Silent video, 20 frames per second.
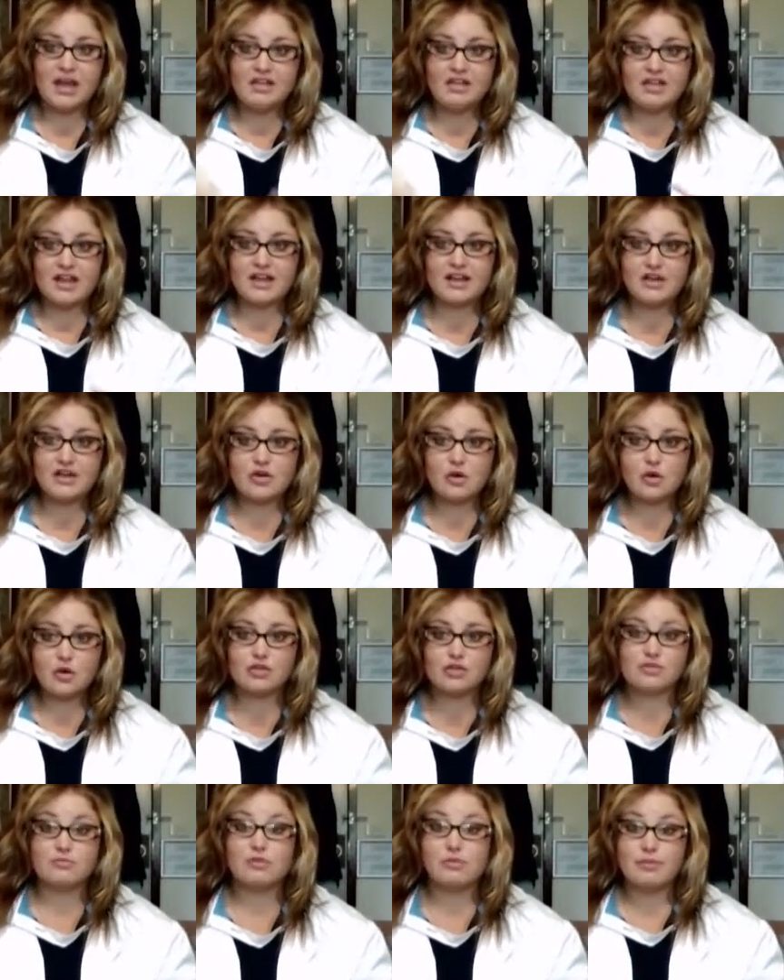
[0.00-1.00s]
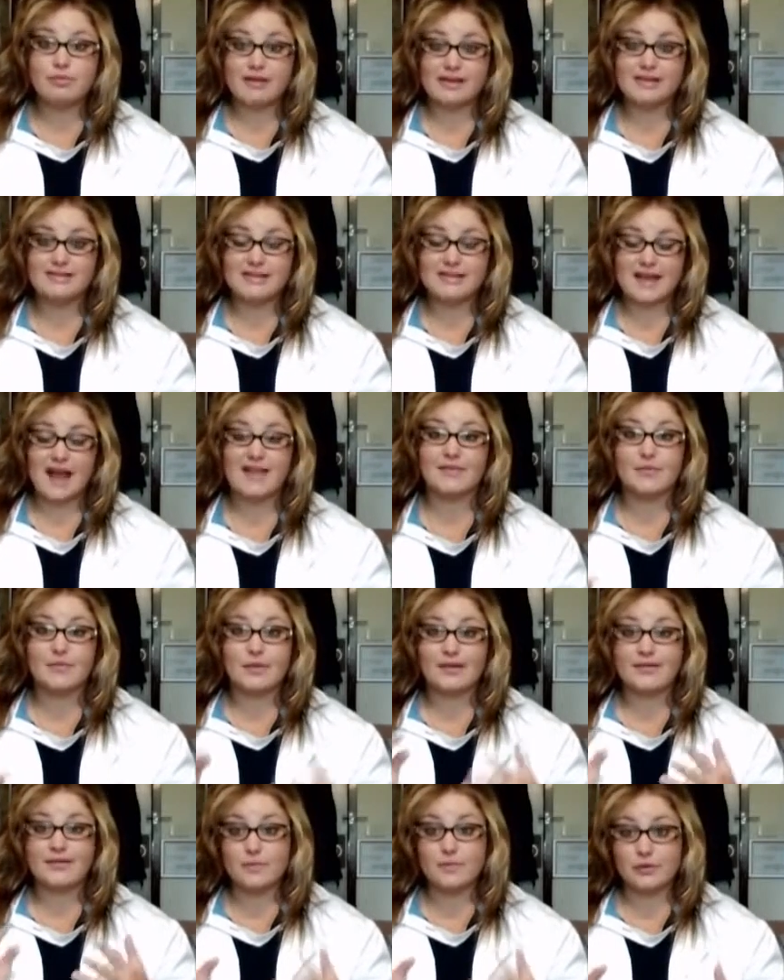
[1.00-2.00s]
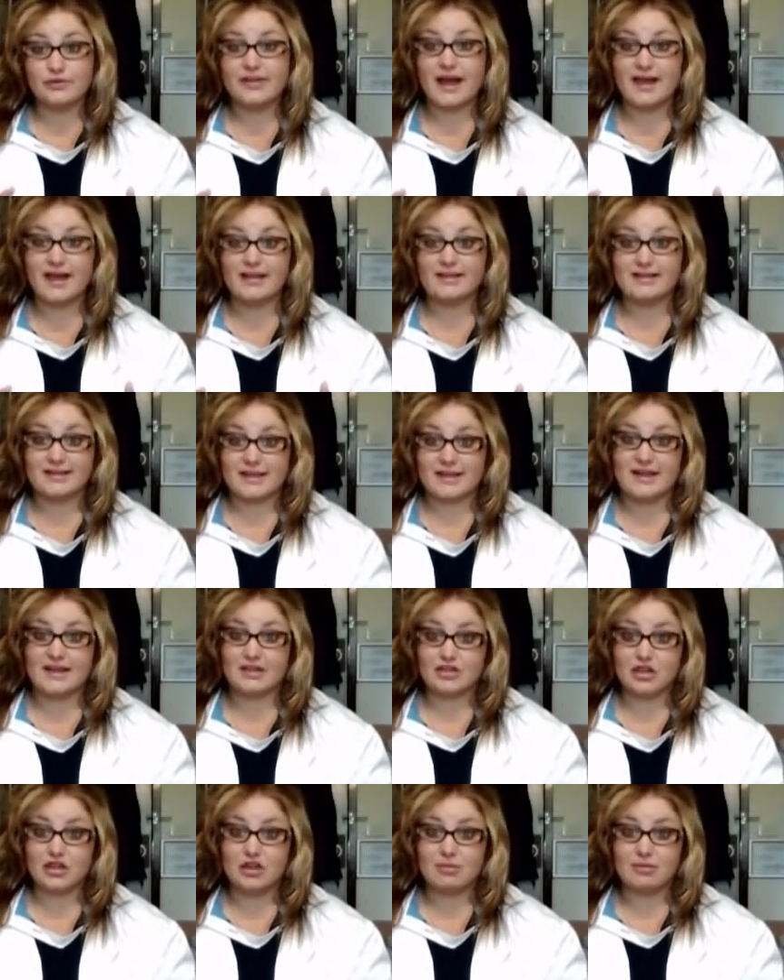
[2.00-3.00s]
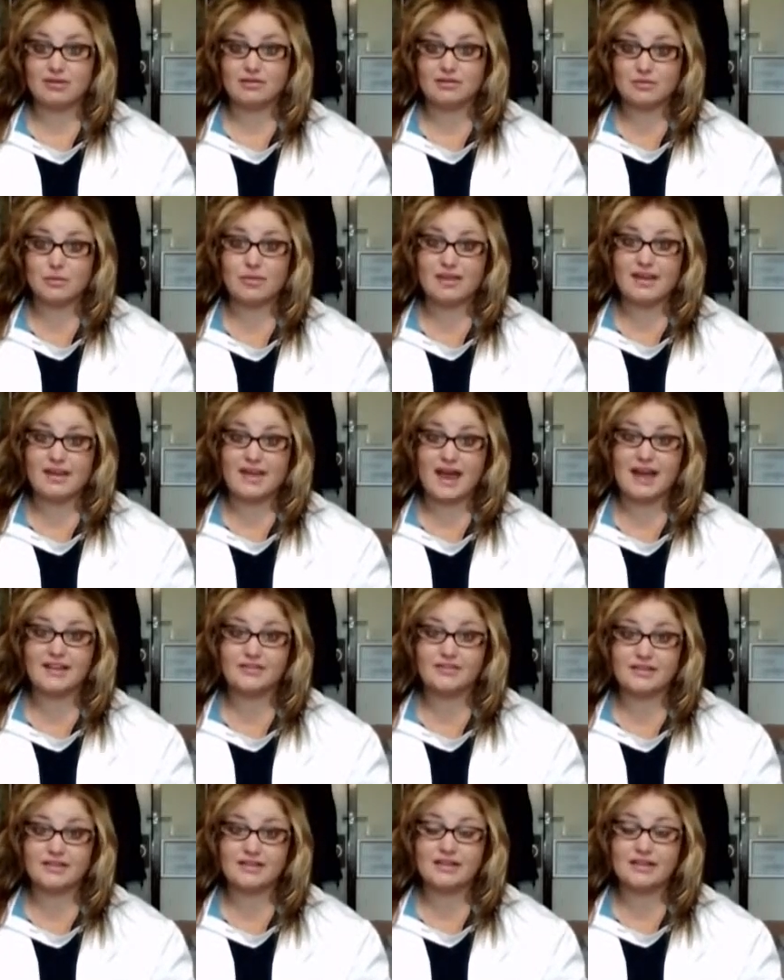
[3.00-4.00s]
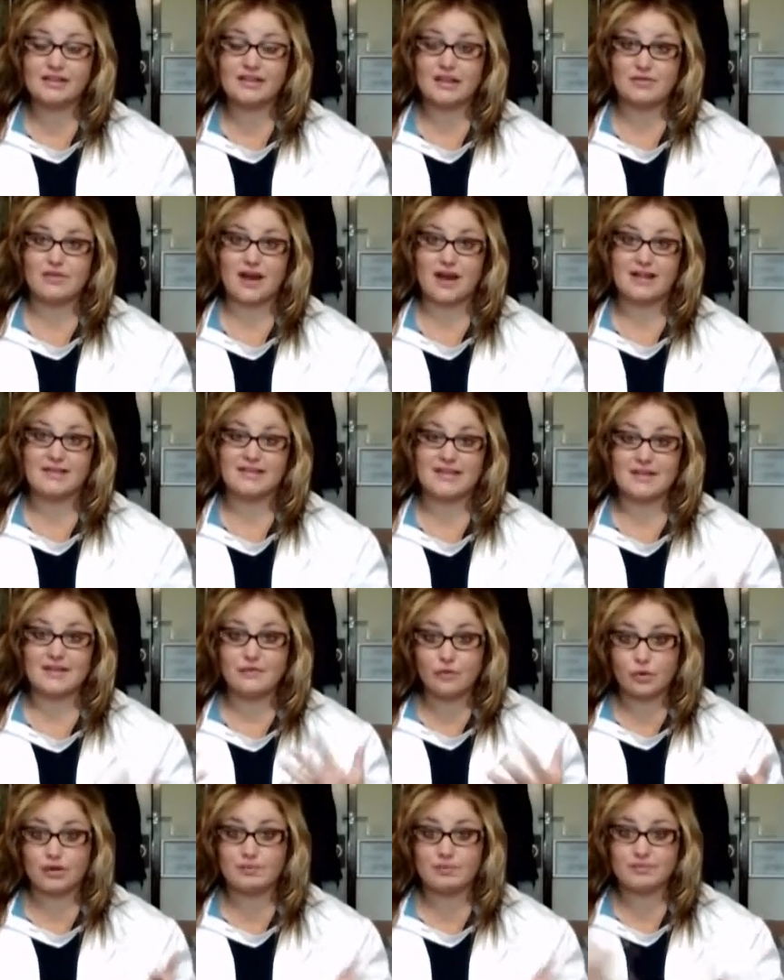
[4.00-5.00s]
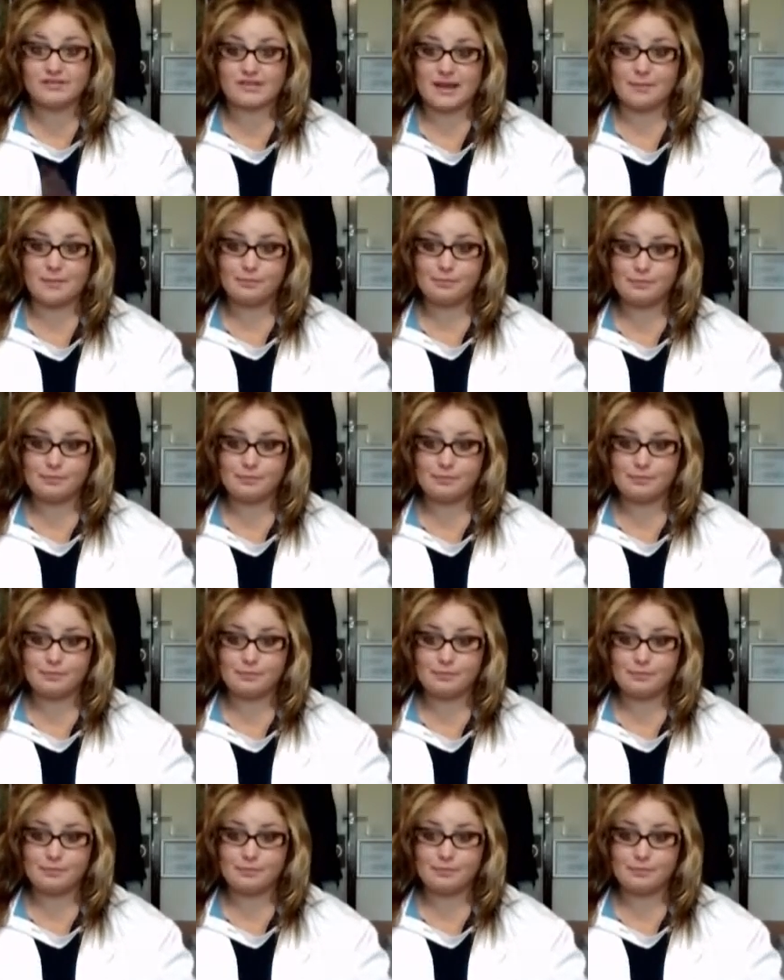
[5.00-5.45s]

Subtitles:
They can cause morbidity as well as mortality in humans, with a case fatality rates near 40%.